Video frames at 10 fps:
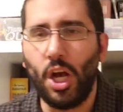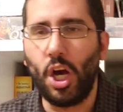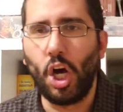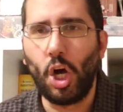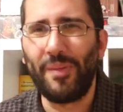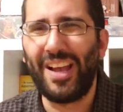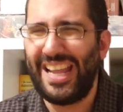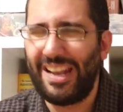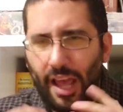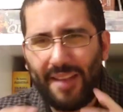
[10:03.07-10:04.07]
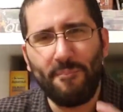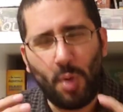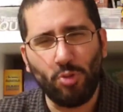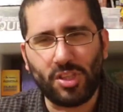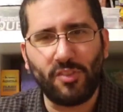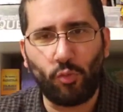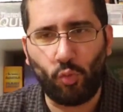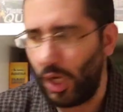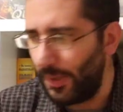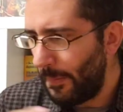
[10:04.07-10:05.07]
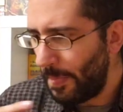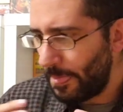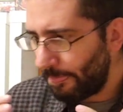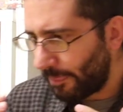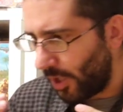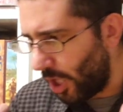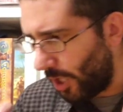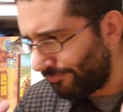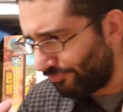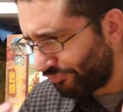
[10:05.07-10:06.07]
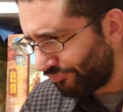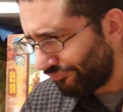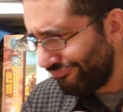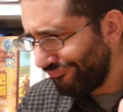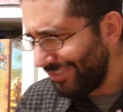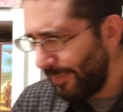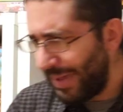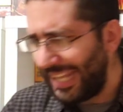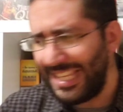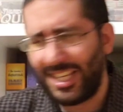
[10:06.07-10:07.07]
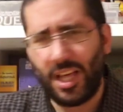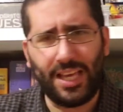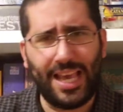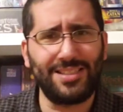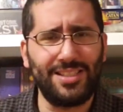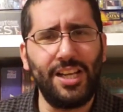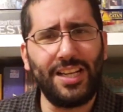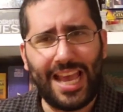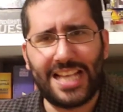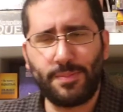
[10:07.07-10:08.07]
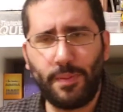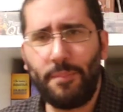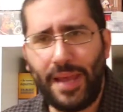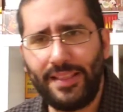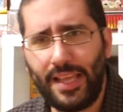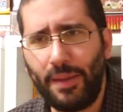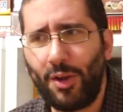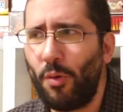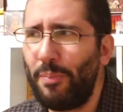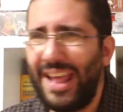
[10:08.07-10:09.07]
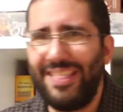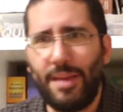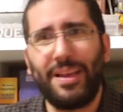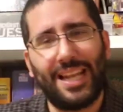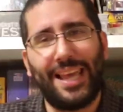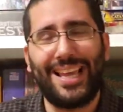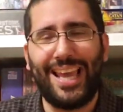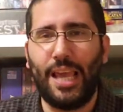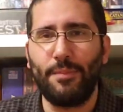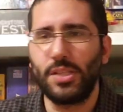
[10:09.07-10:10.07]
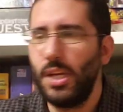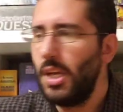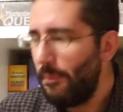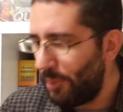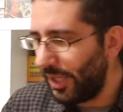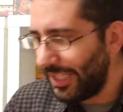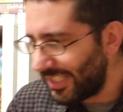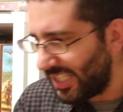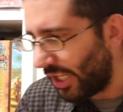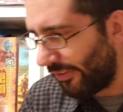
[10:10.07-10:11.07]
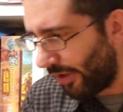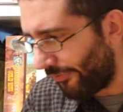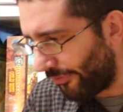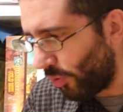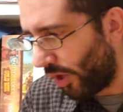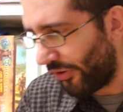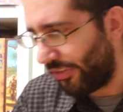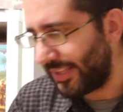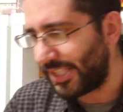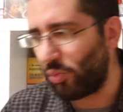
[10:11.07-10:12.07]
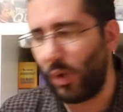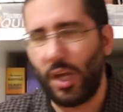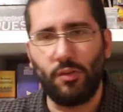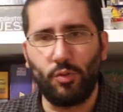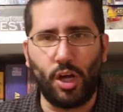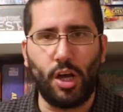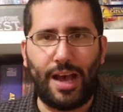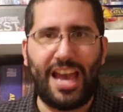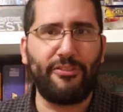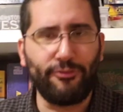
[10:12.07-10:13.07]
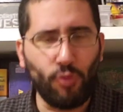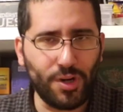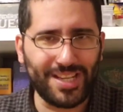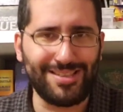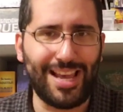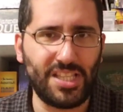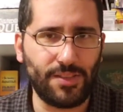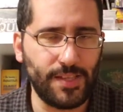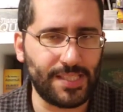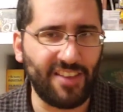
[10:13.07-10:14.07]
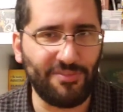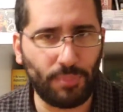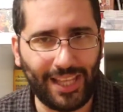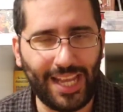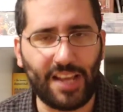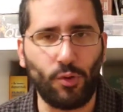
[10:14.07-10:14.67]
Um, and, and most of what um, Matt Leacock has done has been pandemic or pandemic-like games, but he's done a, a few other things as well. Uh, I have four designs of his that I've played.